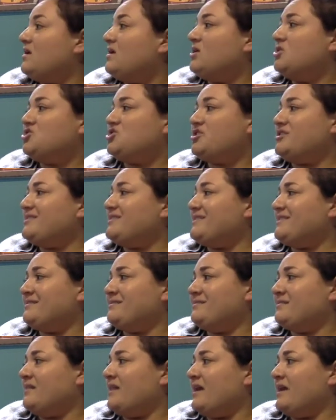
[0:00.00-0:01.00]
She
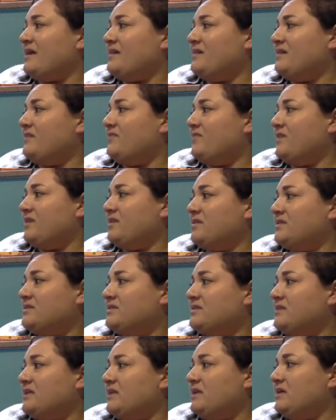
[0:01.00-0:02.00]
didn't like living in the
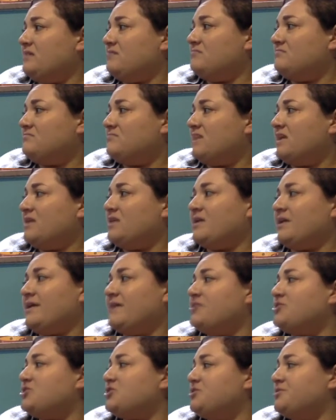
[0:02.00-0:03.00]
city. At
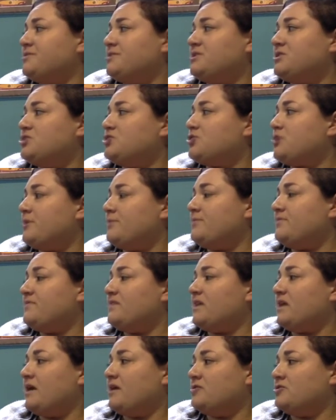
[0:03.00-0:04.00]
night she used to dream of the
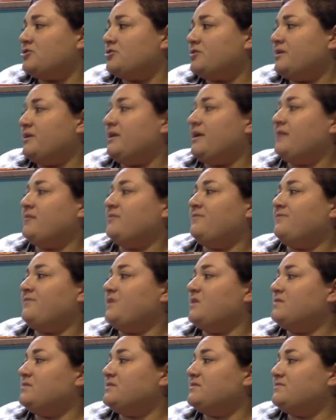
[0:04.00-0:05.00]
country and the
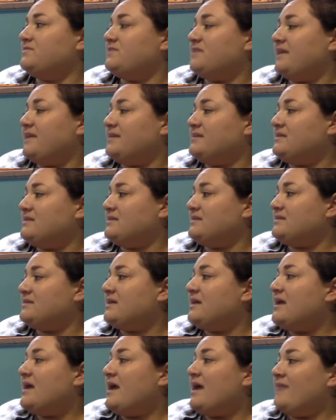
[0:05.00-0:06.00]
fields of daisies
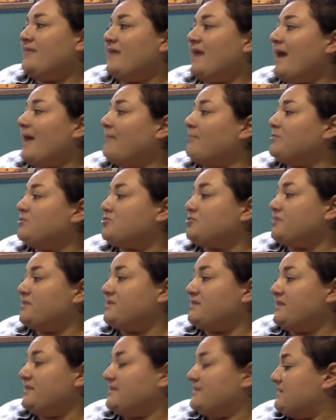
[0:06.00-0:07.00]
and the apple trees
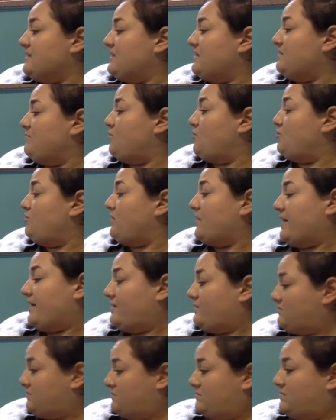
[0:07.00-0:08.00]
dancing in the moonlight.
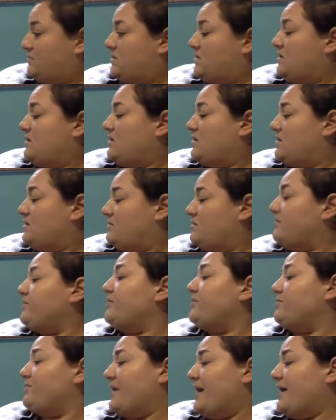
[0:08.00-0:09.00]
The
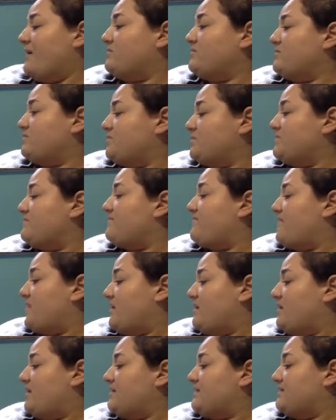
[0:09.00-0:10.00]
little house was
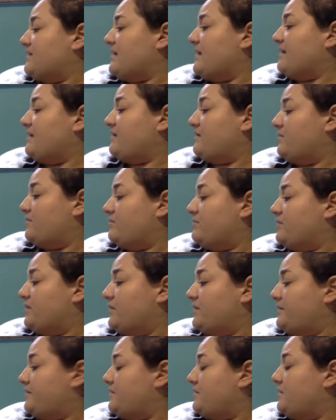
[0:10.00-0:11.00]
very sad and lonely.